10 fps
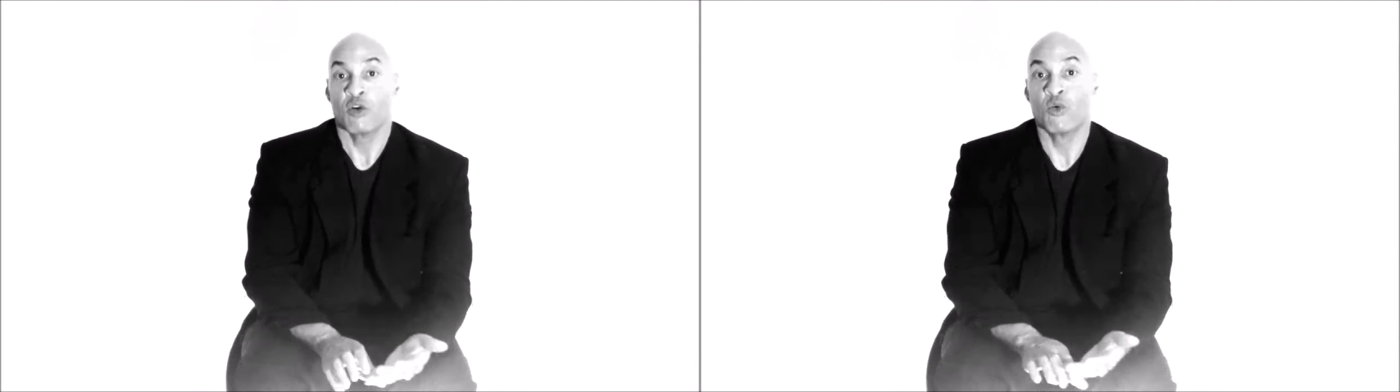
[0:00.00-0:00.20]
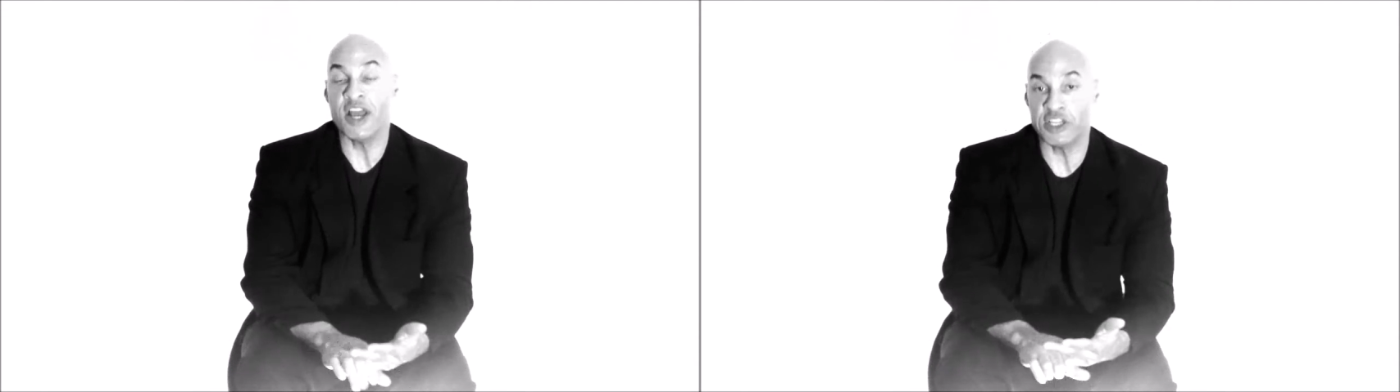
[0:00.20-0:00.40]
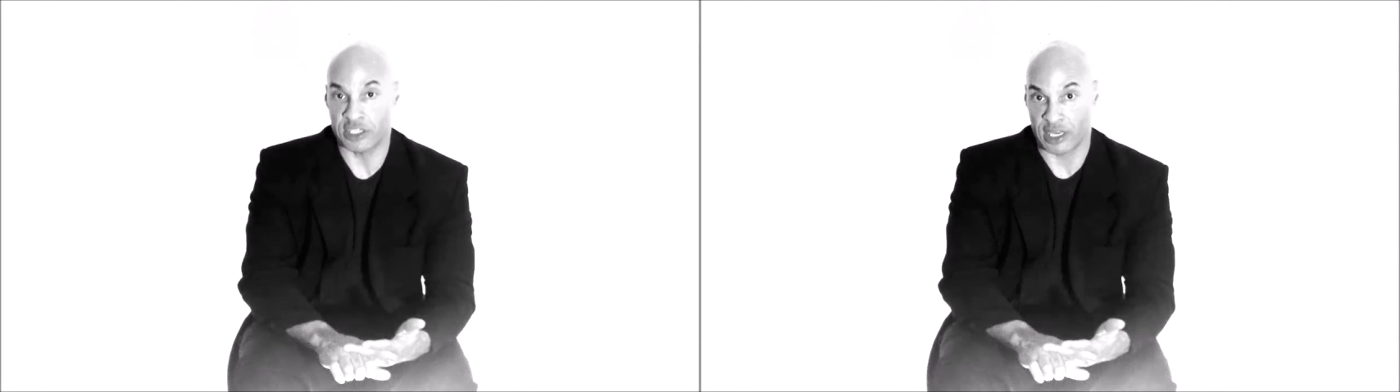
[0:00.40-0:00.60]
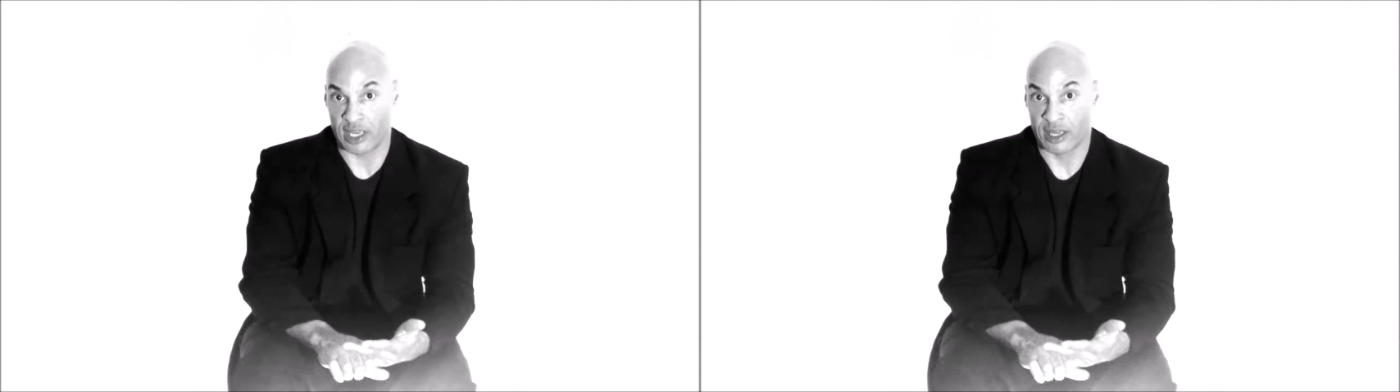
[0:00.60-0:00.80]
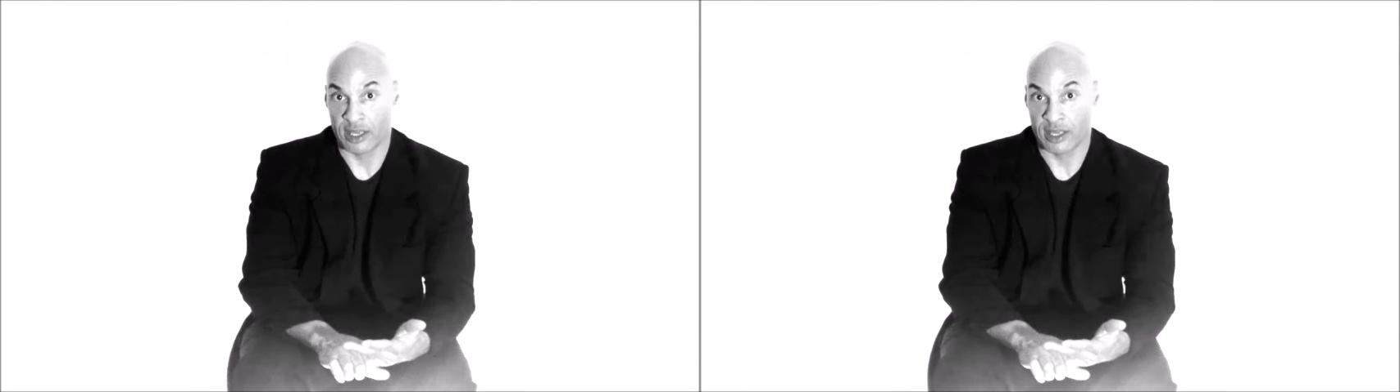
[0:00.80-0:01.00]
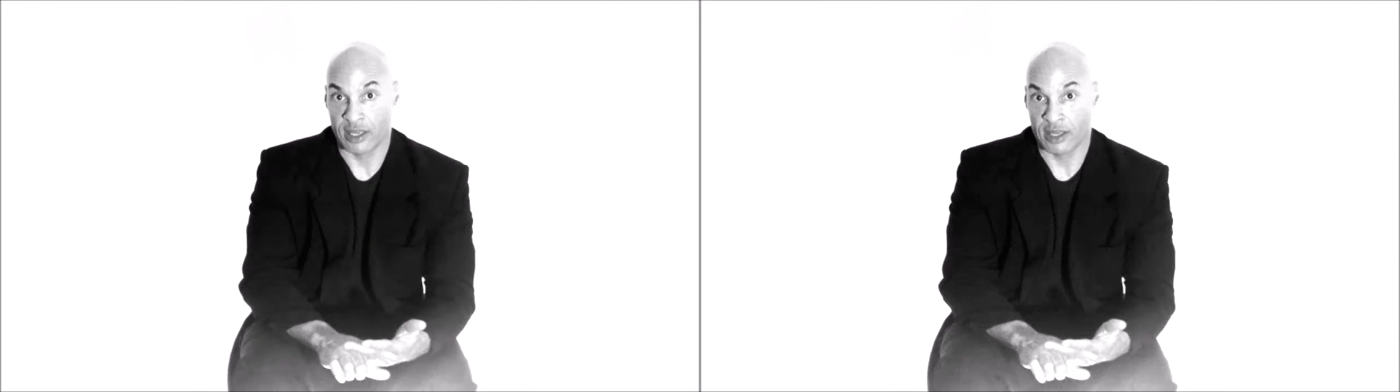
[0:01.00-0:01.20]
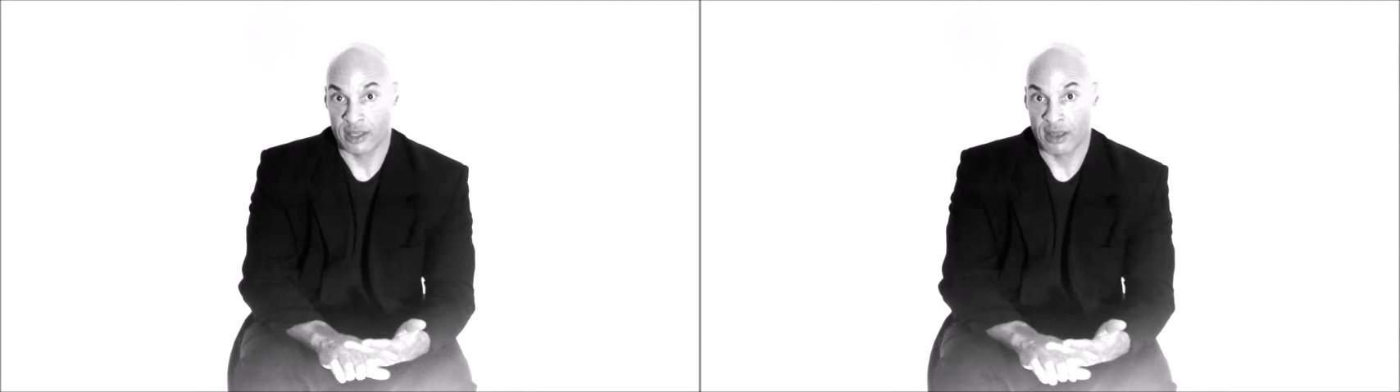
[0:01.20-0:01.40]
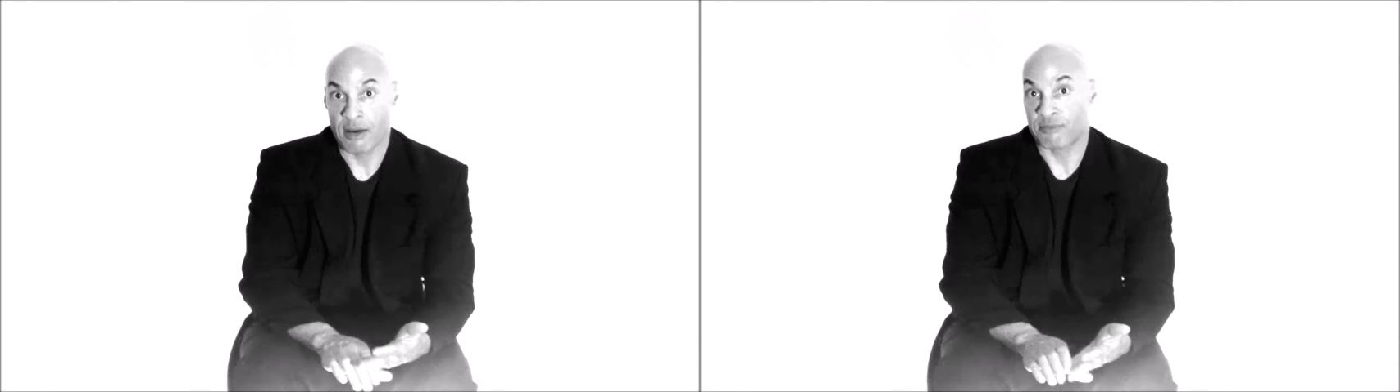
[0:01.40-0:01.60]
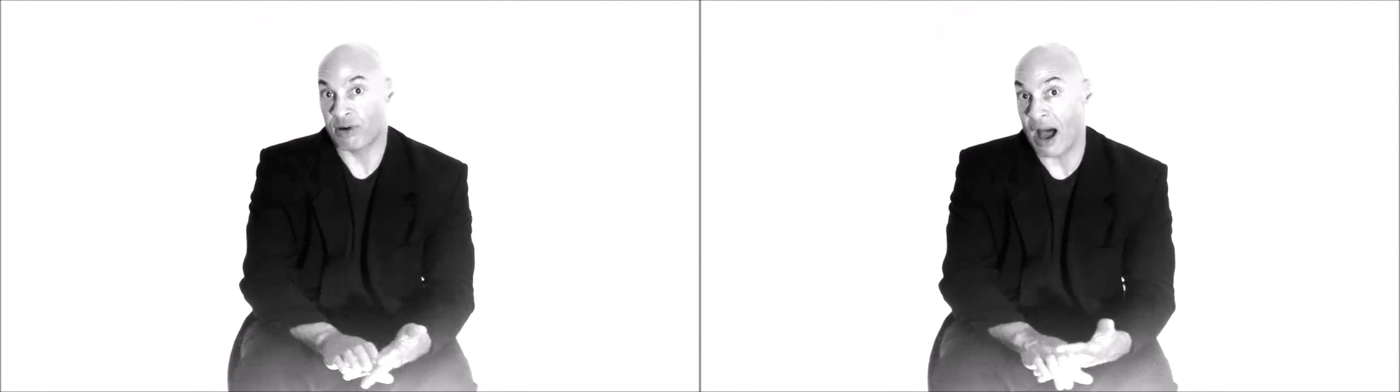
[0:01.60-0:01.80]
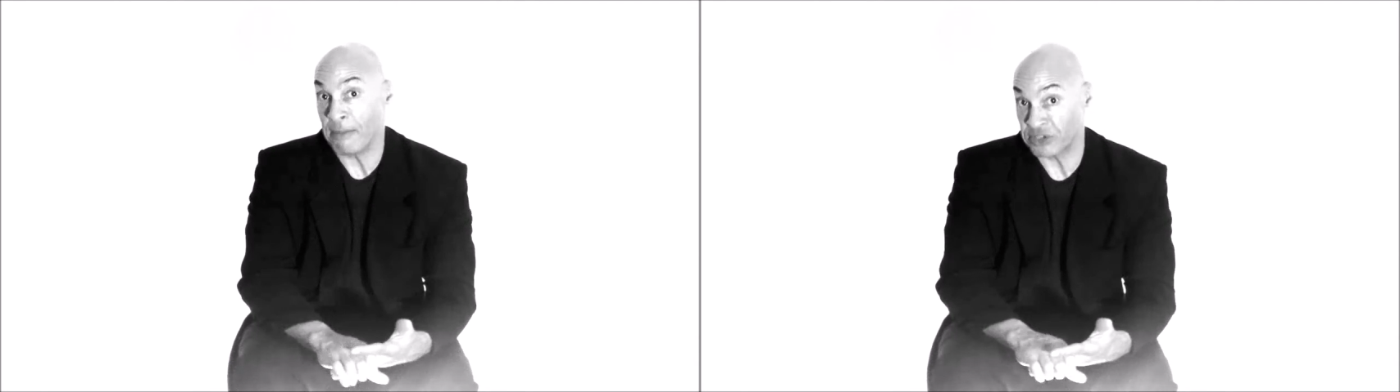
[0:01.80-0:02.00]
reasoning,
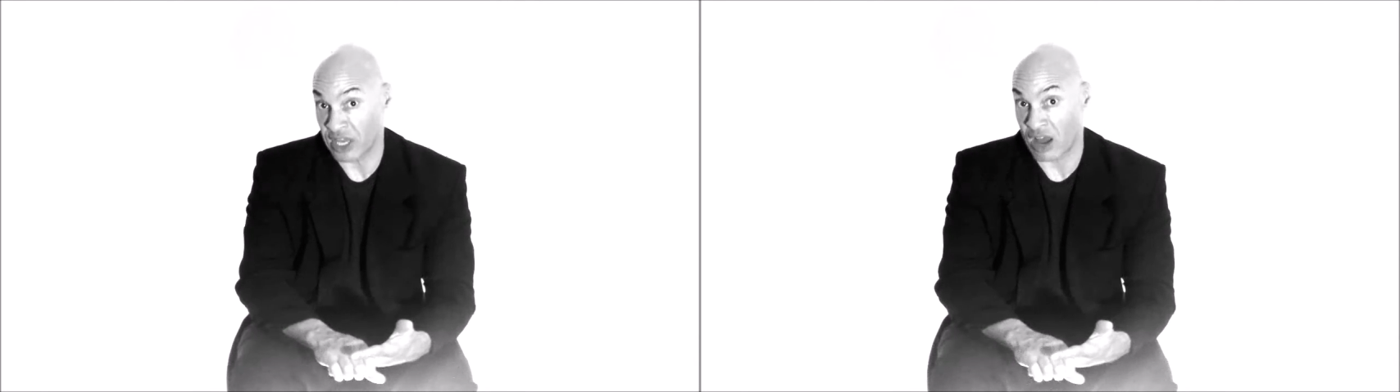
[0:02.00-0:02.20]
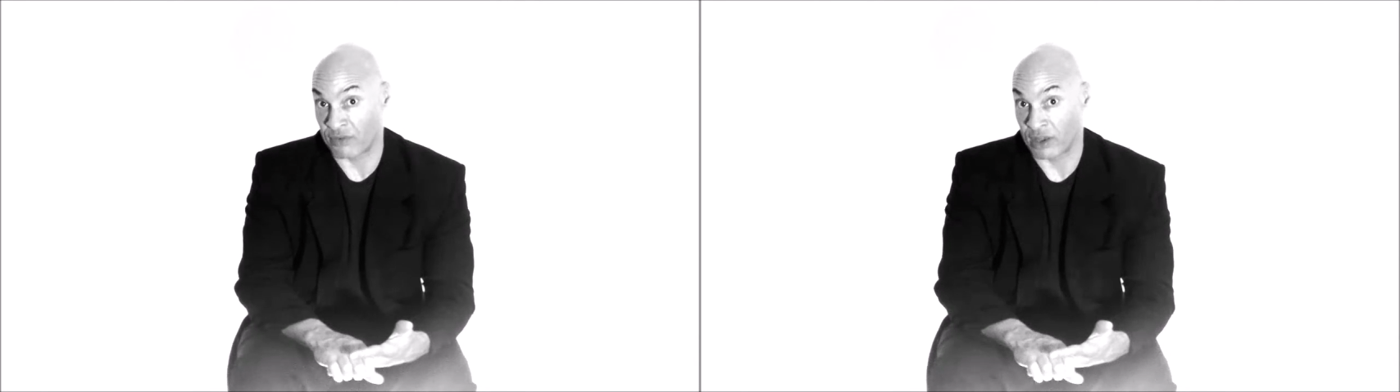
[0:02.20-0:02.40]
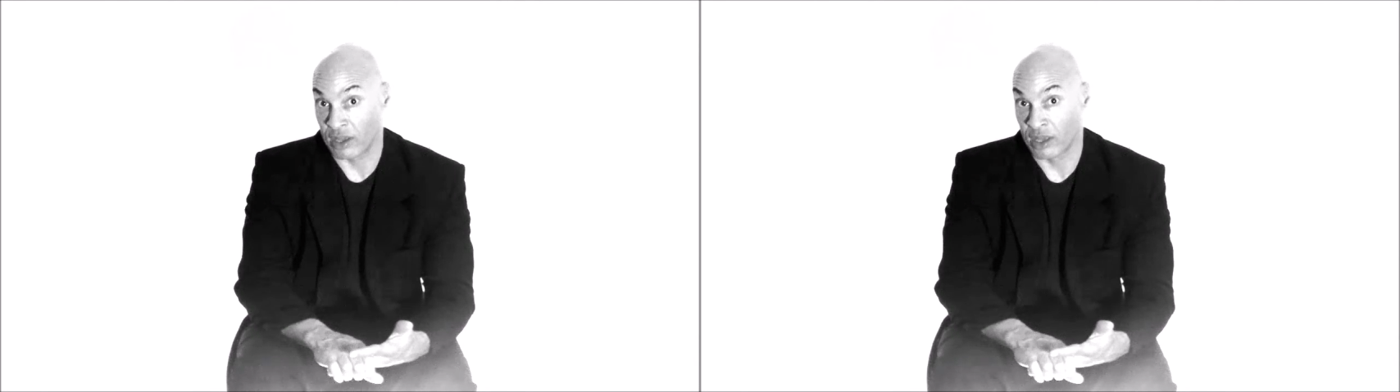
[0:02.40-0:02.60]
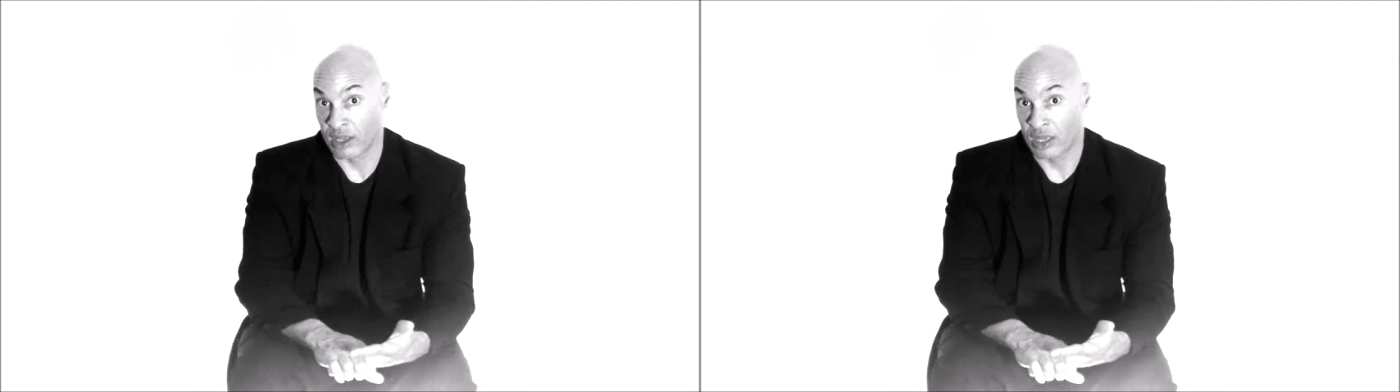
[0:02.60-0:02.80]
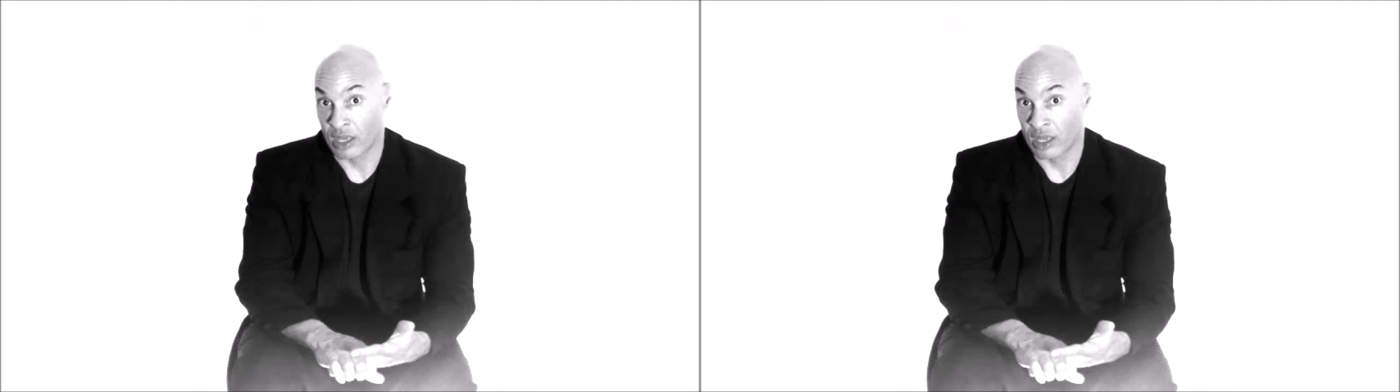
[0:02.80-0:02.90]
problem solving,